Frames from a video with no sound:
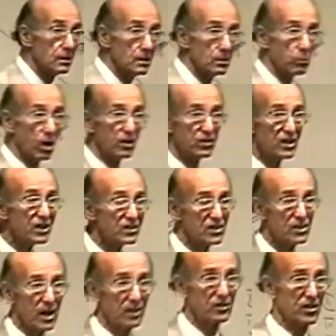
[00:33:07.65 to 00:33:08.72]
What does
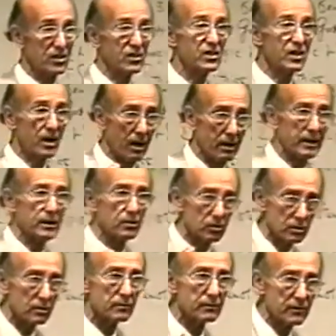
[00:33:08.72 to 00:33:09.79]
this kind
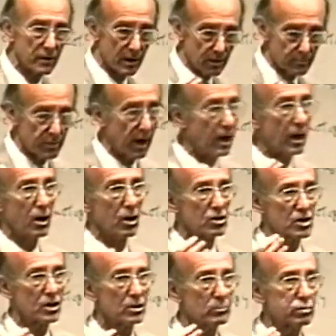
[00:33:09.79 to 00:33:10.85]
of
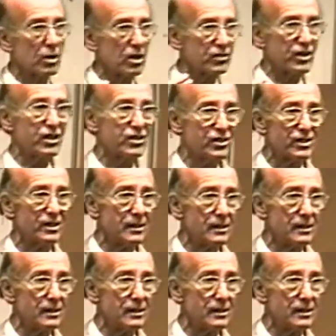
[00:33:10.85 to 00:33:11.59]
biological process